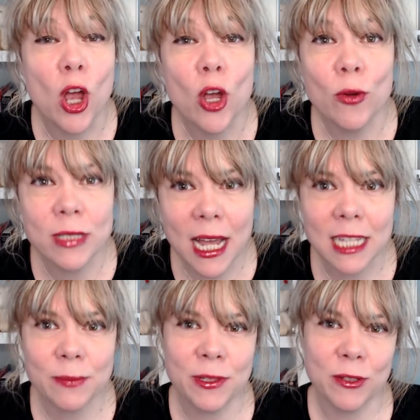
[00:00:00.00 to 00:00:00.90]
who has
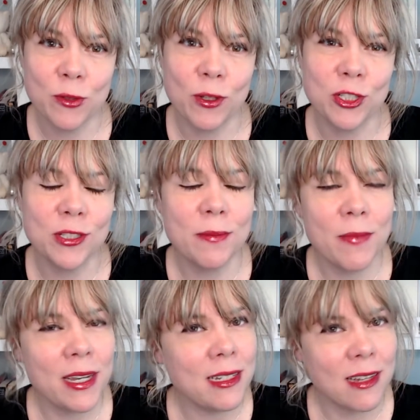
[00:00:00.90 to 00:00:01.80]
asked me those questions
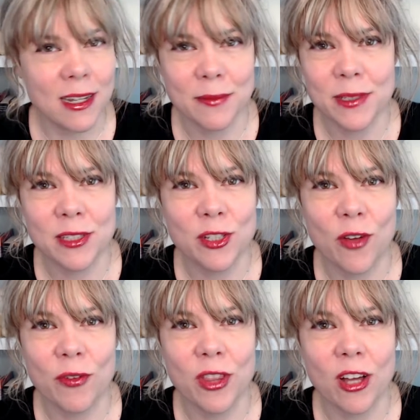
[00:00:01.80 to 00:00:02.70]
many times since
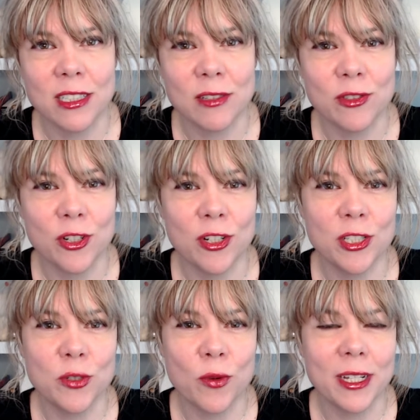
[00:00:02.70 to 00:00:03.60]
COVID lockdown started
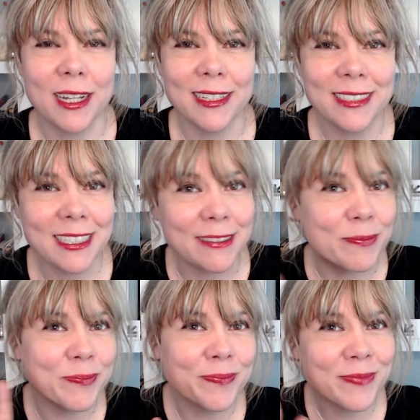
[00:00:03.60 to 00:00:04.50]
in 2019.
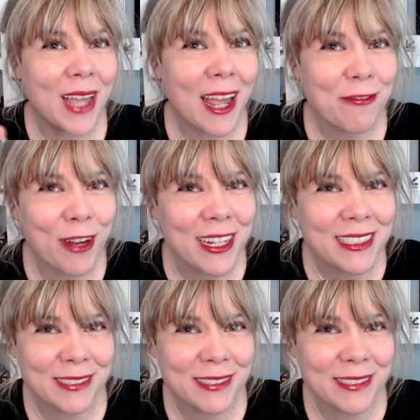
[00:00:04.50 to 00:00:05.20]
Hi, friend.